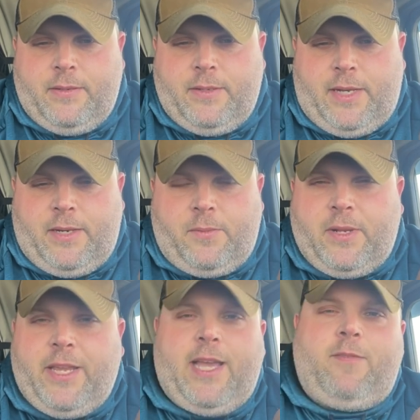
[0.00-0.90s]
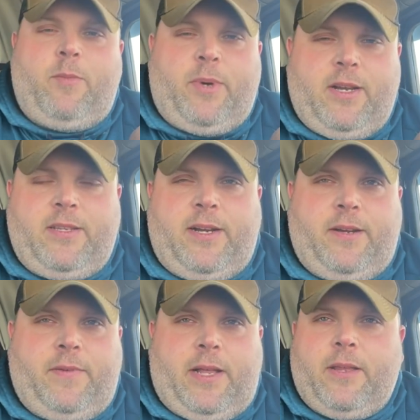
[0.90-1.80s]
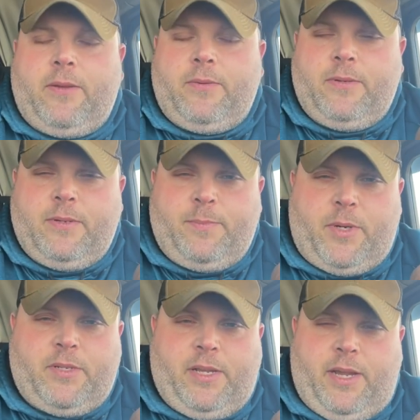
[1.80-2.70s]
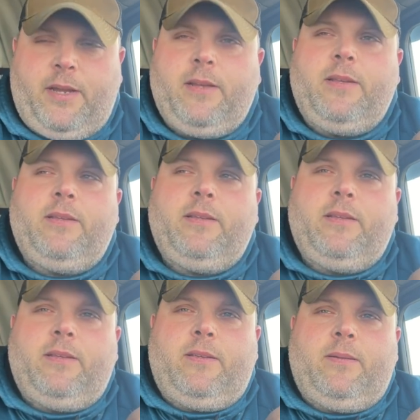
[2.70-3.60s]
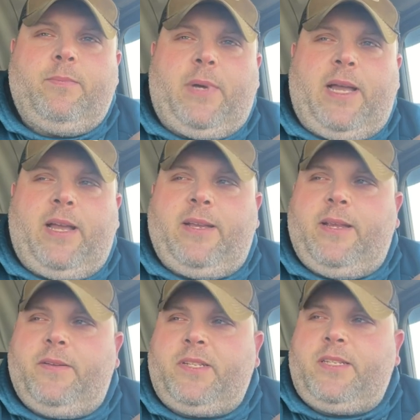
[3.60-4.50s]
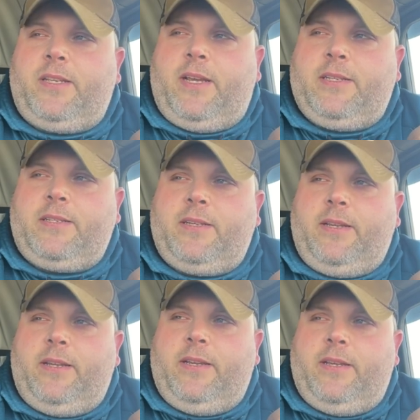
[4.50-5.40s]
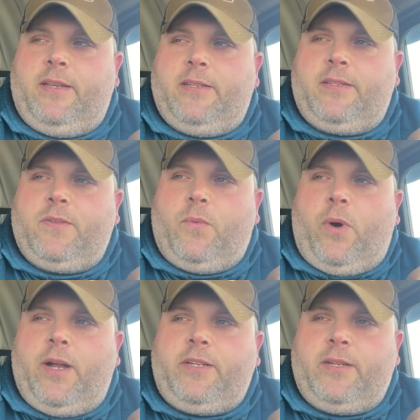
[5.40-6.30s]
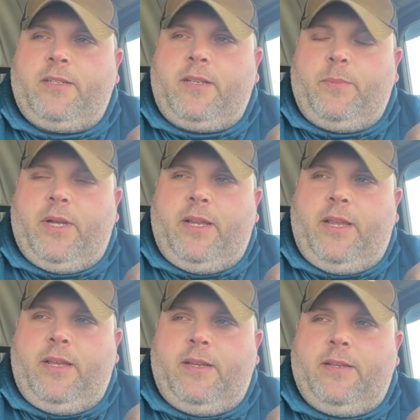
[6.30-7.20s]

I don't really have a monetary value per se. My idea of success is watching somebody